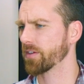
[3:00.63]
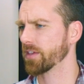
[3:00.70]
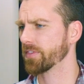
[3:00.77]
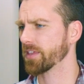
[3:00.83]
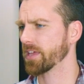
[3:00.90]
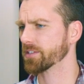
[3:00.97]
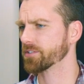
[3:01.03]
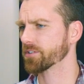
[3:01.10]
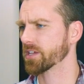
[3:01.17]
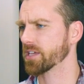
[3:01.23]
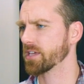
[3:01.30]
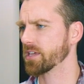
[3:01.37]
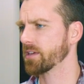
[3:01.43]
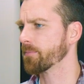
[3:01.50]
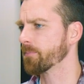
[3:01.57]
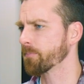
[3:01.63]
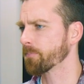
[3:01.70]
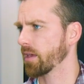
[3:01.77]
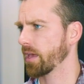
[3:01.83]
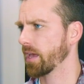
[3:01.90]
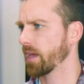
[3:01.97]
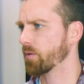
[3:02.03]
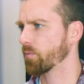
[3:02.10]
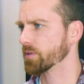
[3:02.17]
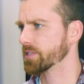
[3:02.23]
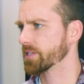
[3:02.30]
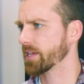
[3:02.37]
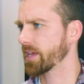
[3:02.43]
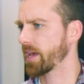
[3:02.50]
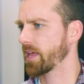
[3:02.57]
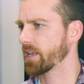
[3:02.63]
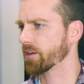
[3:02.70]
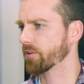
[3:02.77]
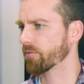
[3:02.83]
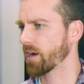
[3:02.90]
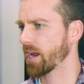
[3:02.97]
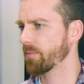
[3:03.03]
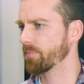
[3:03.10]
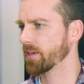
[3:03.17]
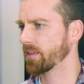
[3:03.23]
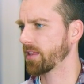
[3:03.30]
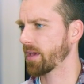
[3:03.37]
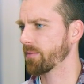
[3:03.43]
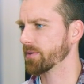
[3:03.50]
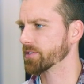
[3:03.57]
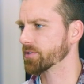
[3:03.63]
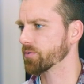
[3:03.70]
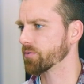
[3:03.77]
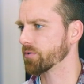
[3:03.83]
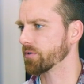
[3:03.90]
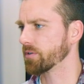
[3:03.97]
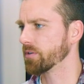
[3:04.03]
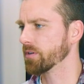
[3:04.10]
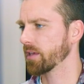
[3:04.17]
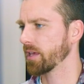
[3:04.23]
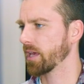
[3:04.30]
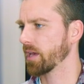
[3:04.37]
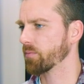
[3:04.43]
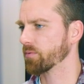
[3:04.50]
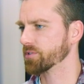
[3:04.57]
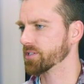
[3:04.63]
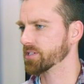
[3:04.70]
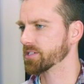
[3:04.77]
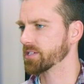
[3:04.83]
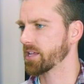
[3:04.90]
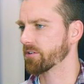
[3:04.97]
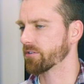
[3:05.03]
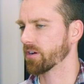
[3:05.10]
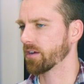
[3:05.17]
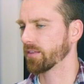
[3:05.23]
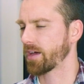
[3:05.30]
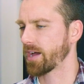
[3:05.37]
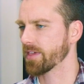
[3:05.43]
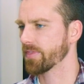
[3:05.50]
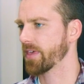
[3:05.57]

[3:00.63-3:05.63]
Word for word: hit the enter key, and once again, grab the alignment tool and we'll just center align